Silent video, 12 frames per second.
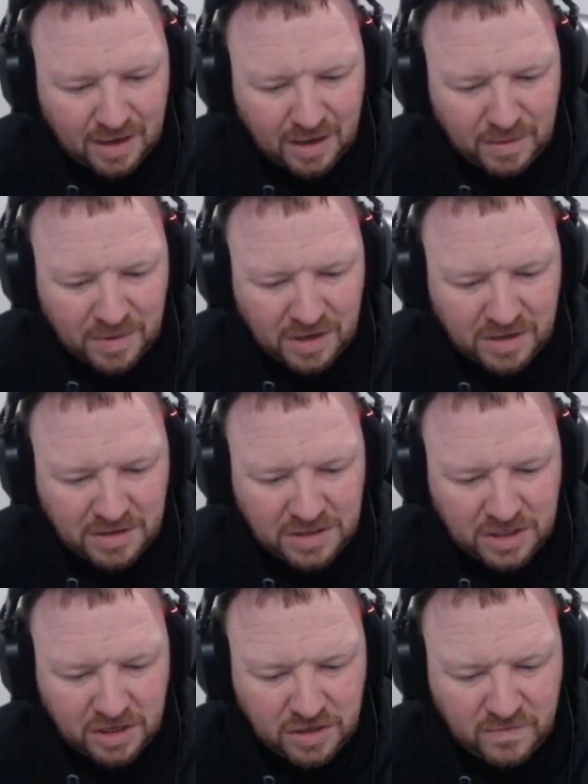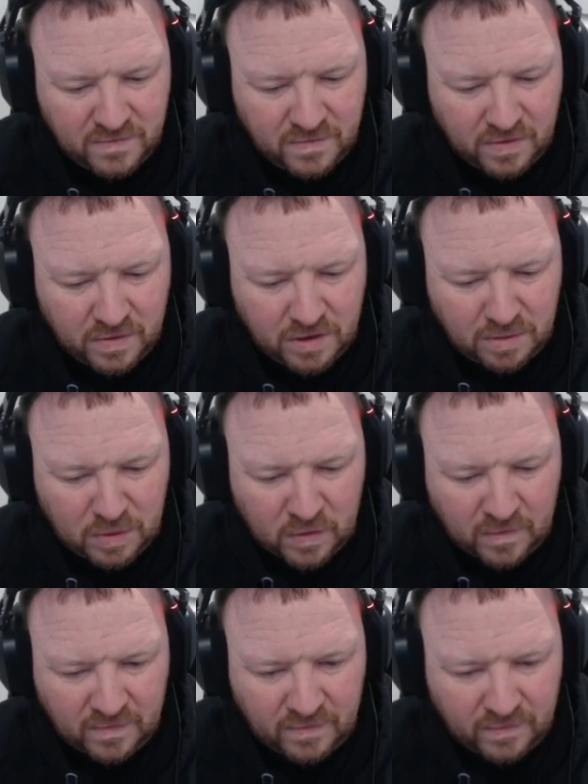I'm going to turn the volume
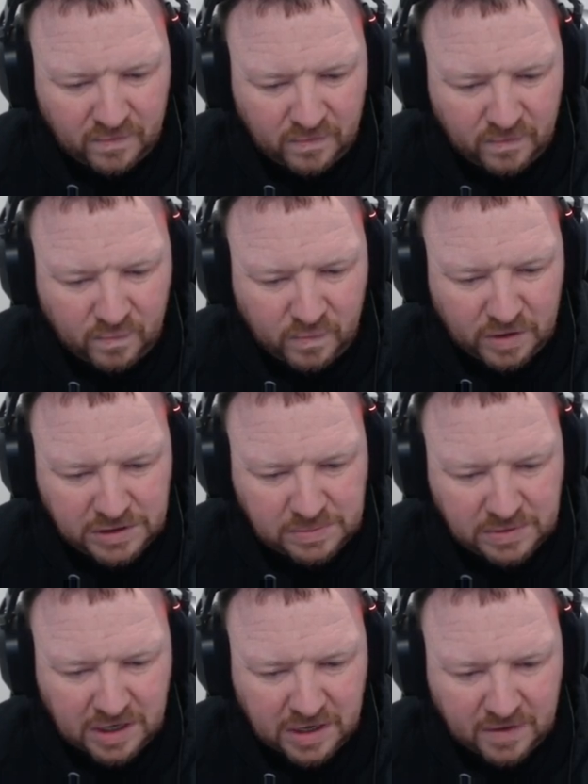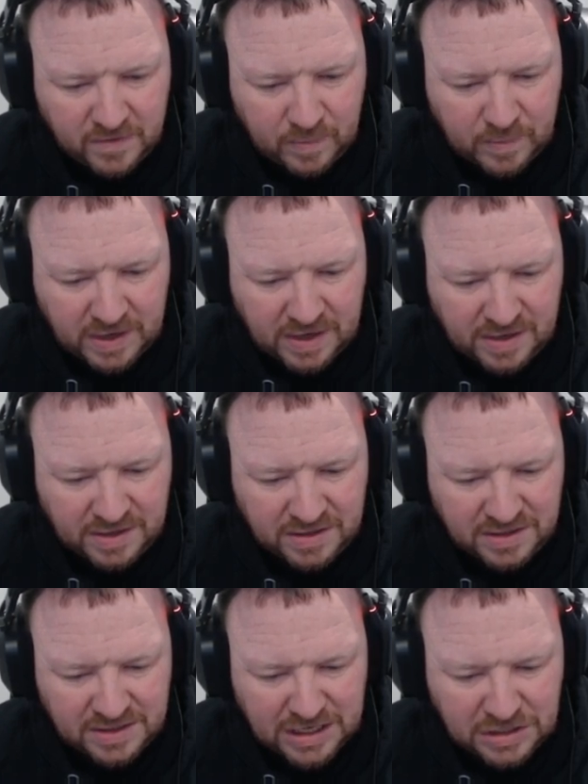off whilst we half speed it because
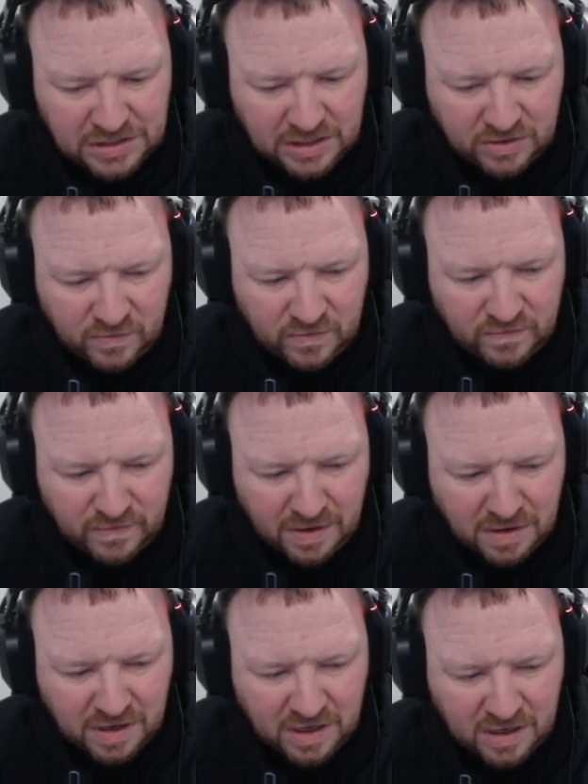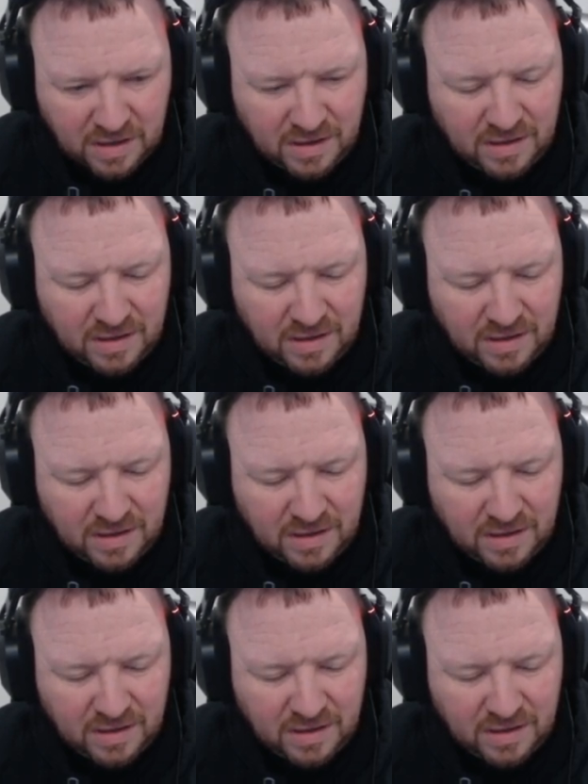it sounds a little funky.